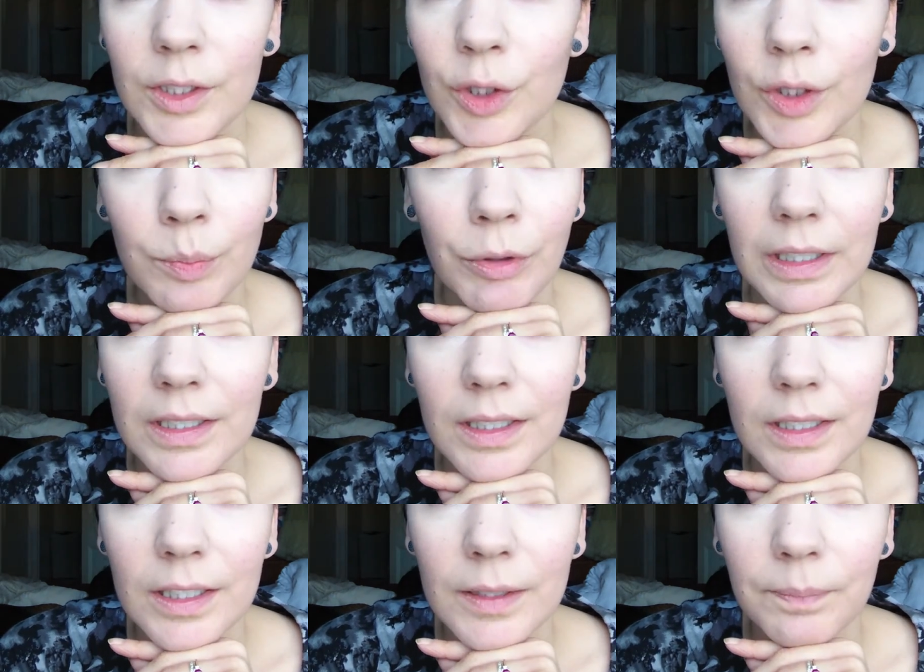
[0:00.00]
It's just
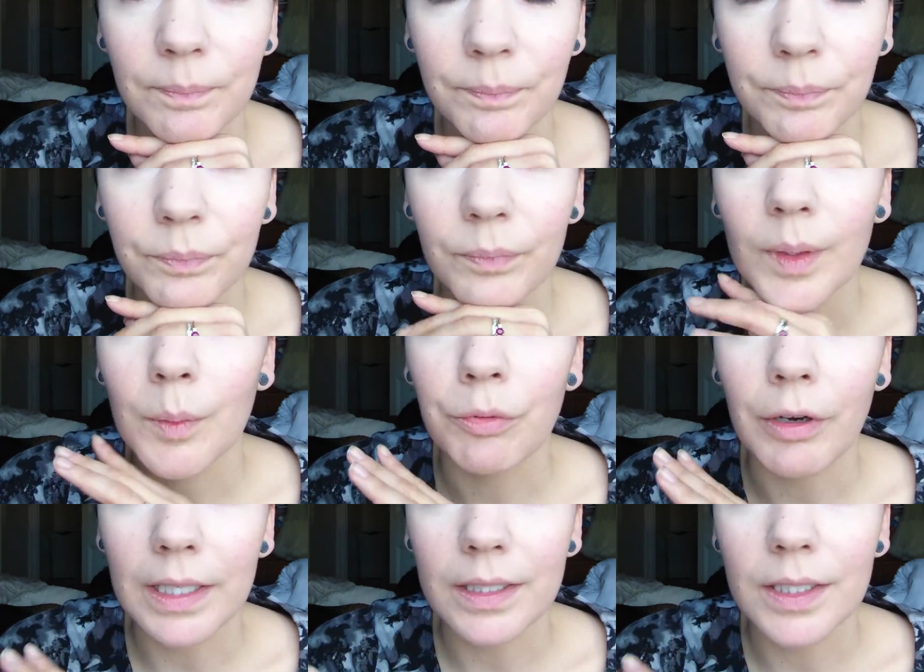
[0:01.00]
practice.
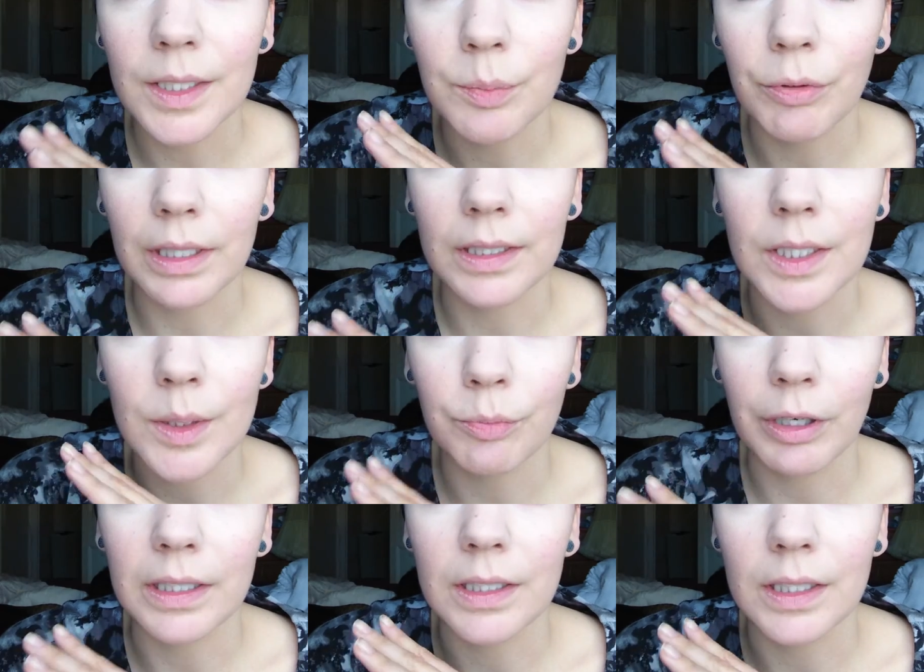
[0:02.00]
Practice, practice,
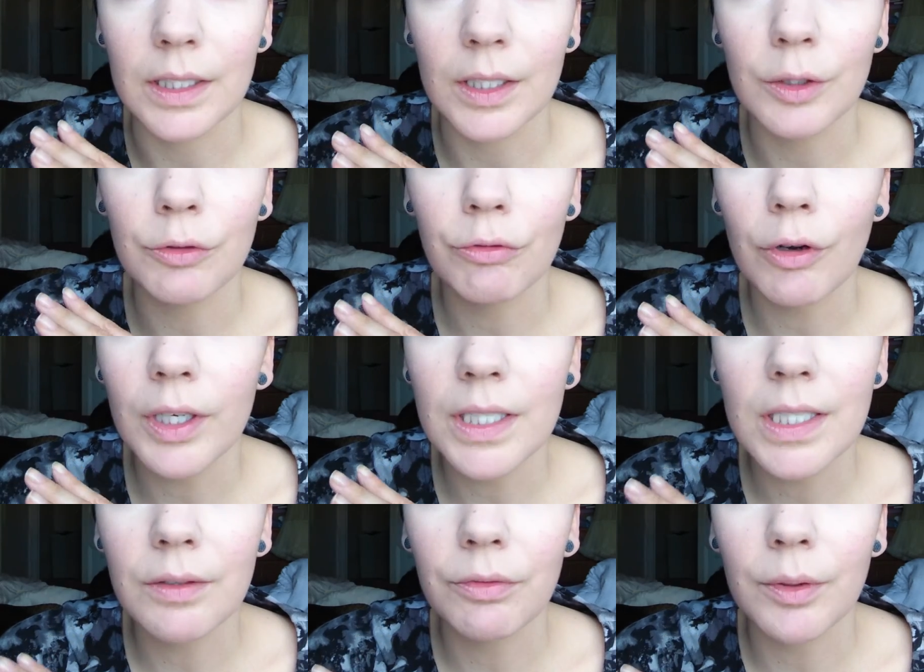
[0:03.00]
practice, and try
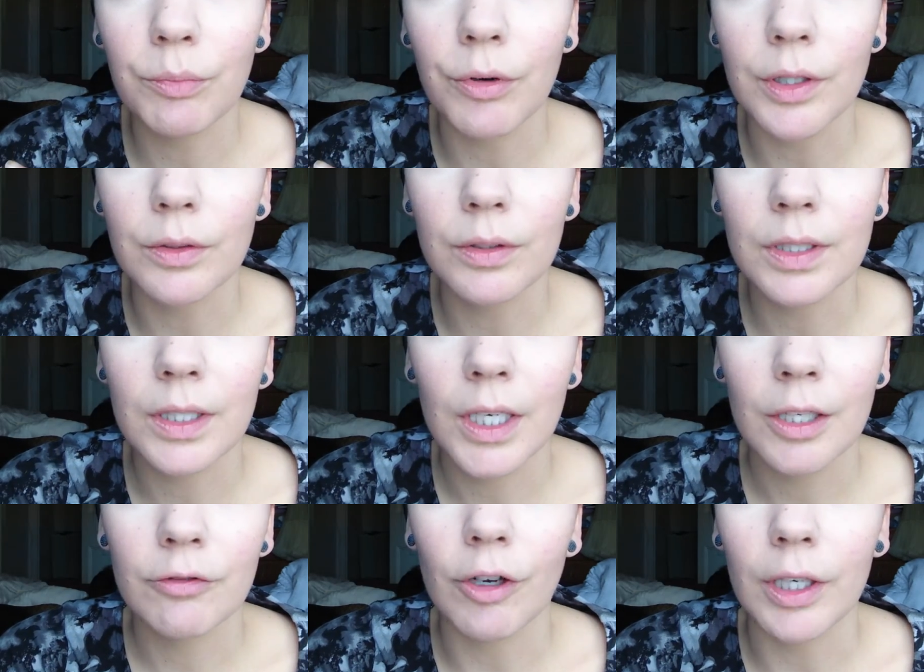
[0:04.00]
different products.
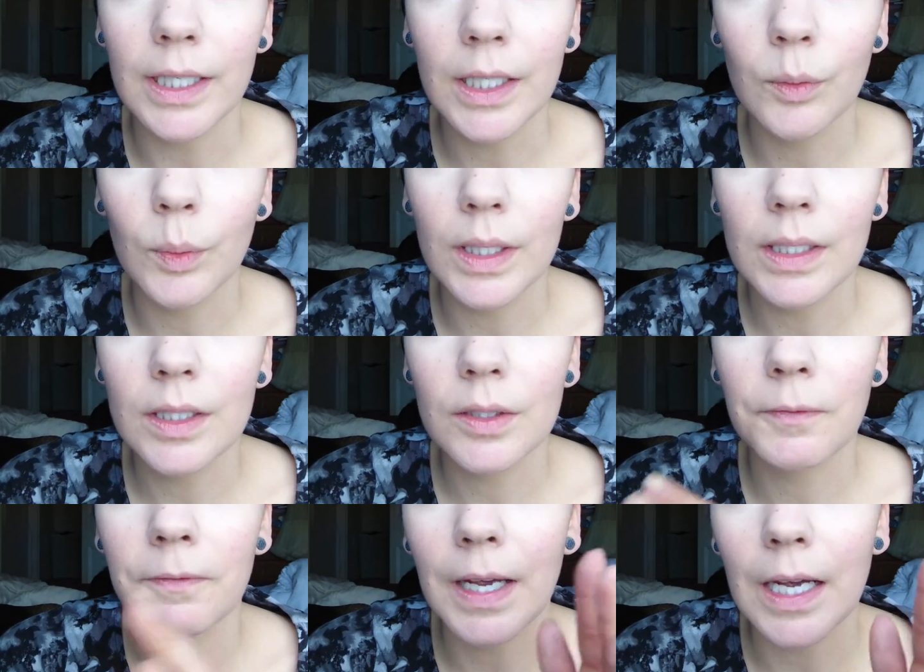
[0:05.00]
Try liquids,
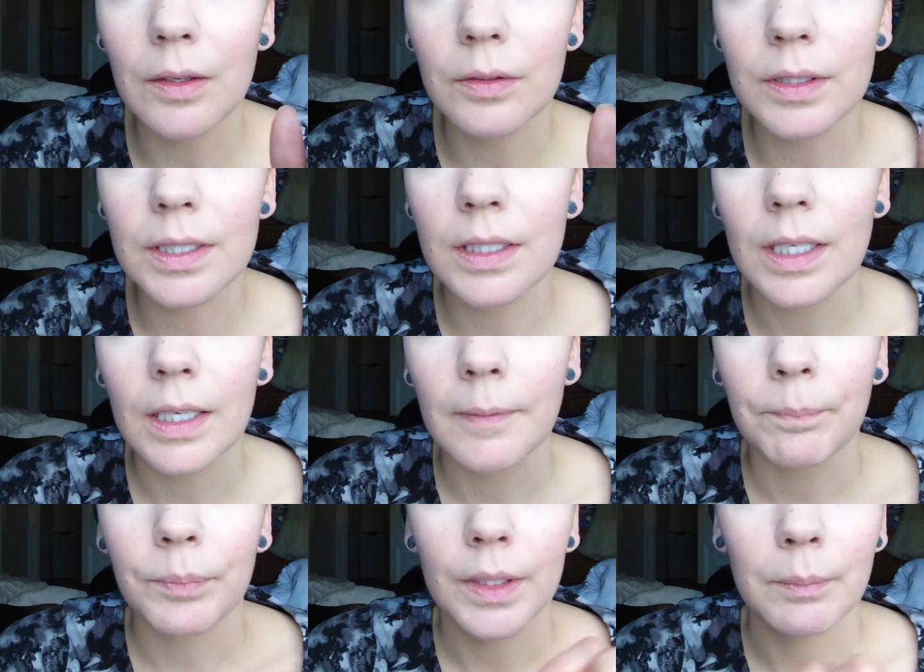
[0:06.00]
felts,
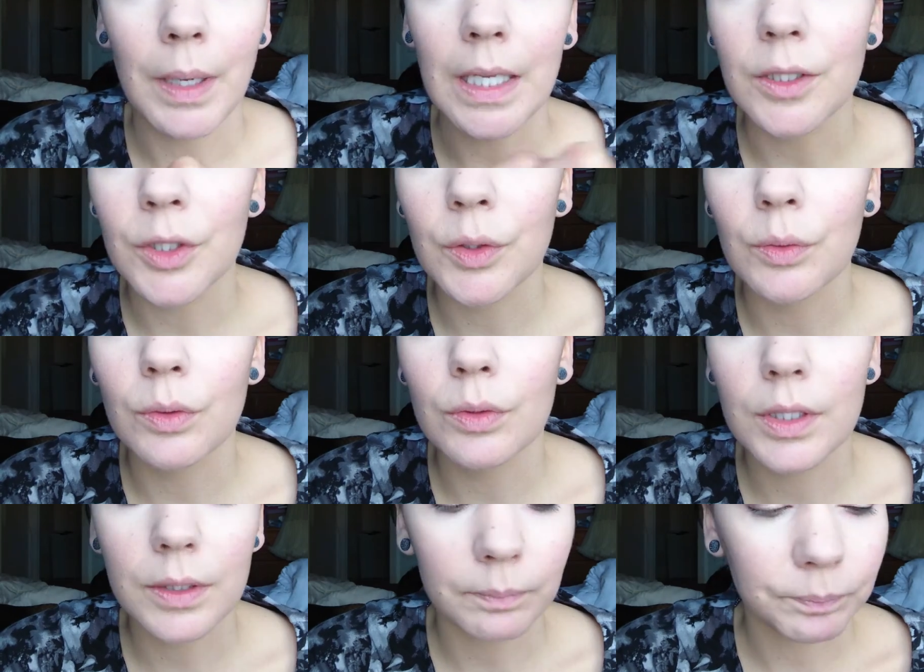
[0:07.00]

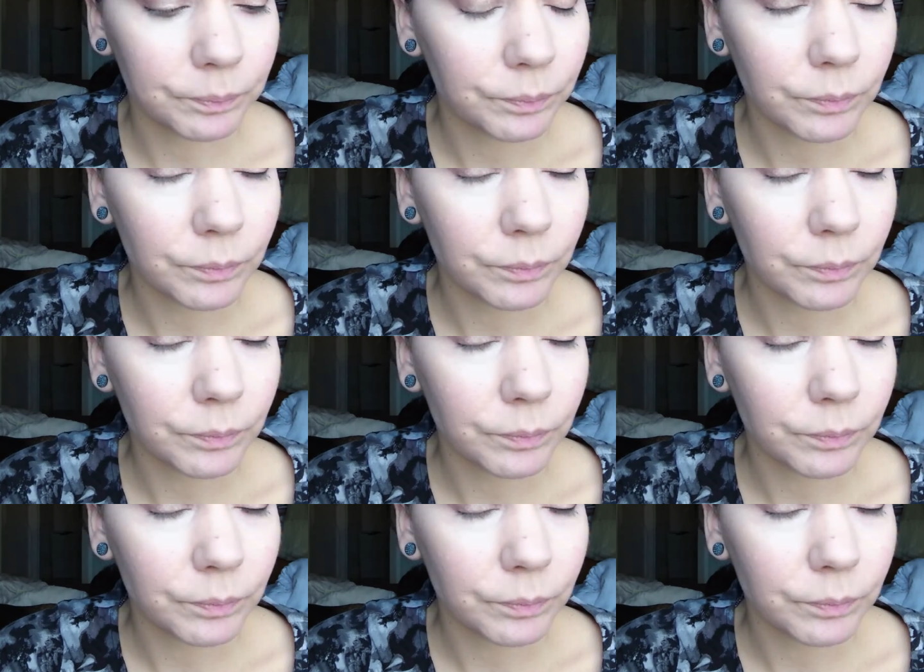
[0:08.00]
pencils.